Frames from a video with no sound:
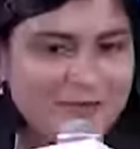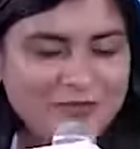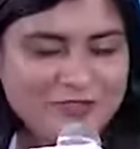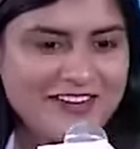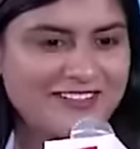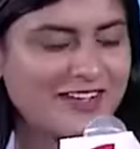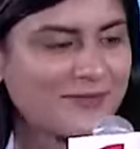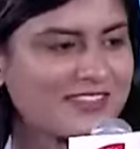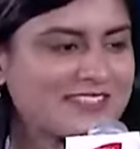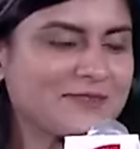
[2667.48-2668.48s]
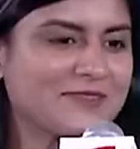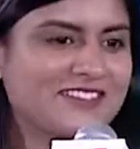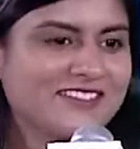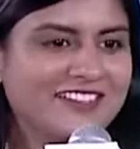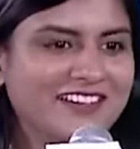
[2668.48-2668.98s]
Before I wrap this up,
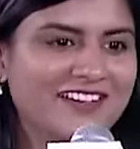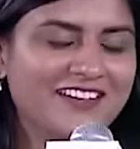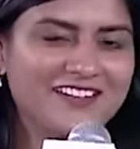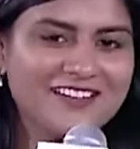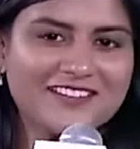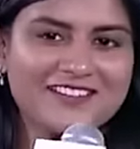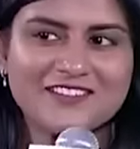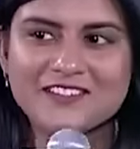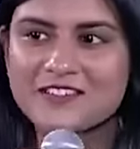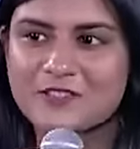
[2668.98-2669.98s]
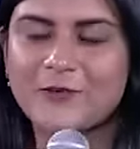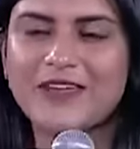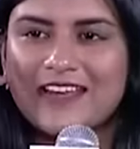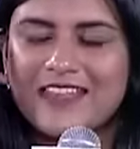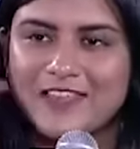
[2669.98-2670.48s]
sir, uh, just
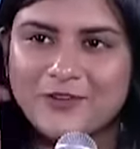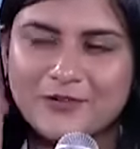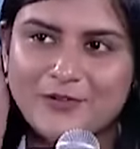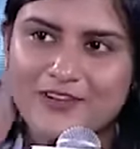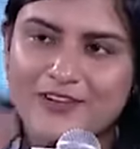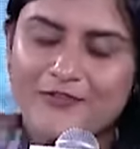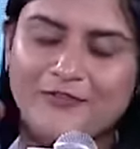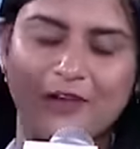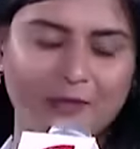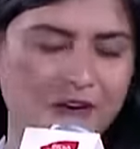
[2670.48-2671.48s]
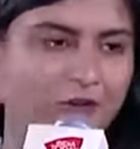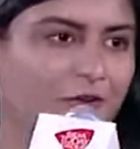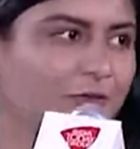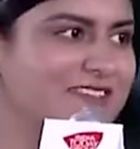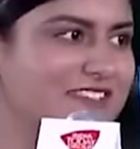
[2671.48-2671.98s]
quickly, you know, from our
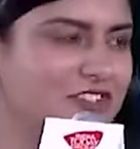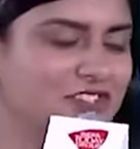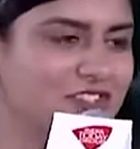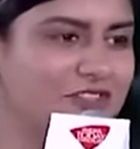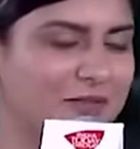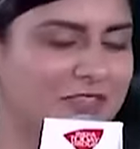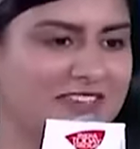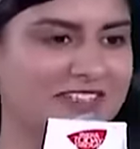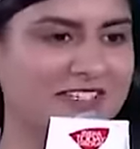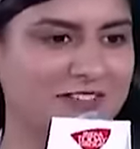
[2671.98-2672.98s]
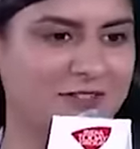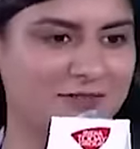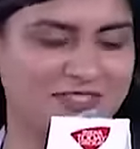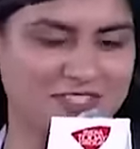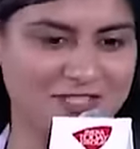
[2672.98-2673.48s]
conversation, from the entire
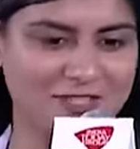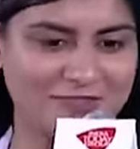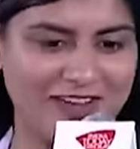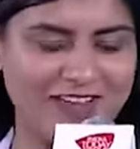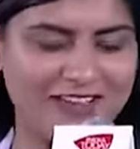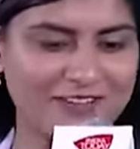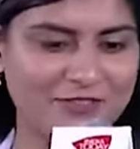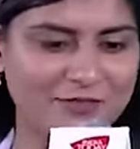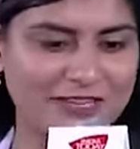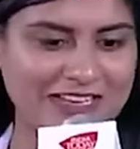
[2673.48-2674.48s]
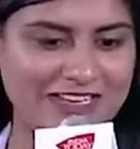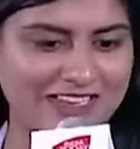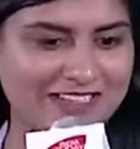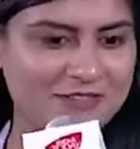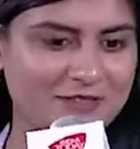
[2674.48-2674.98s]
conversation, if I had to
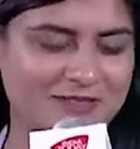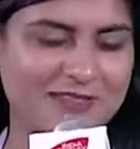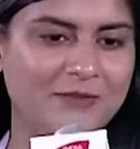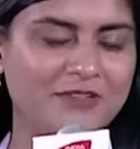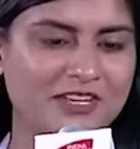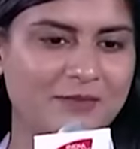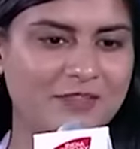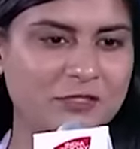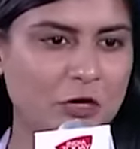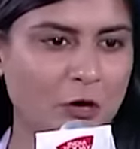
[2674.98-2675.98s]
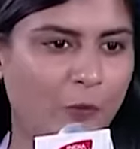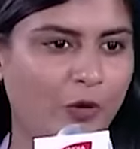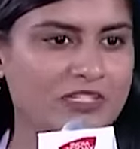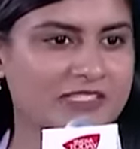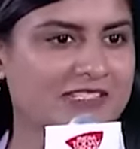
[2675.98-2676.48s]
get you to sum it up as
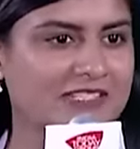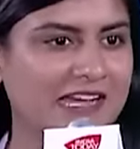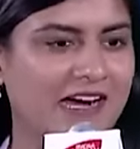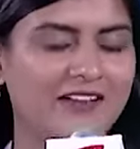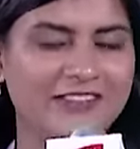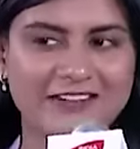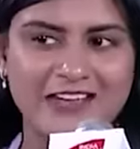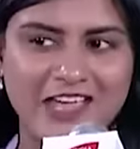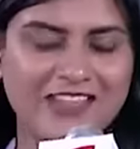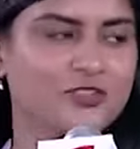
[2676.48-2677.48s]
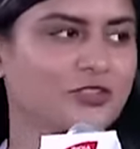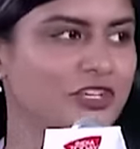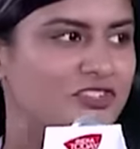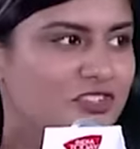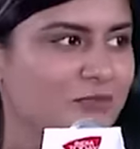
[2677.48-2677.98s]
what is the Andhra
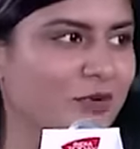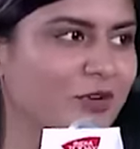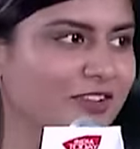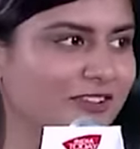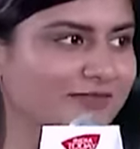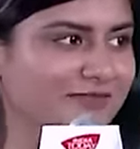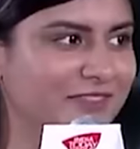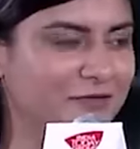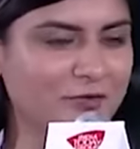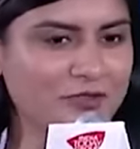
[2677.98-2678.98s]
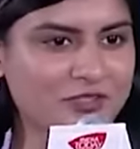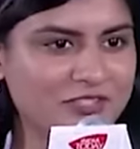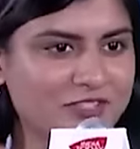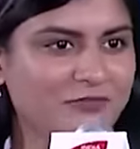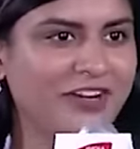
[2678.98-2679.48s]
education model? If you could
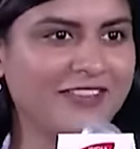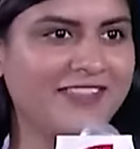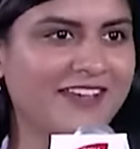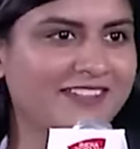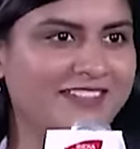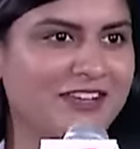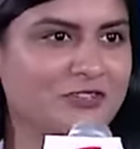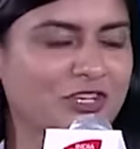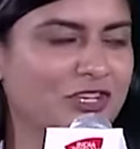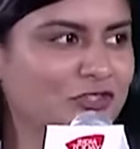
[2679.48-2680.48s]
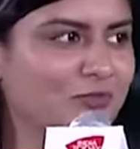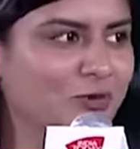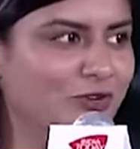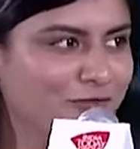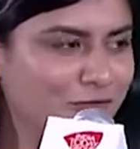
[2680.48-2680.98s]
just define the Andhra education
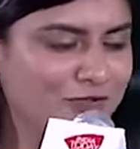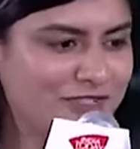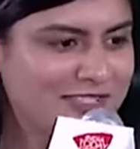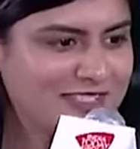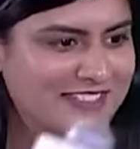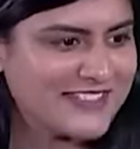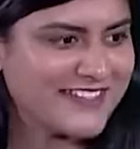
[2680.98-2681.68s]
model for us.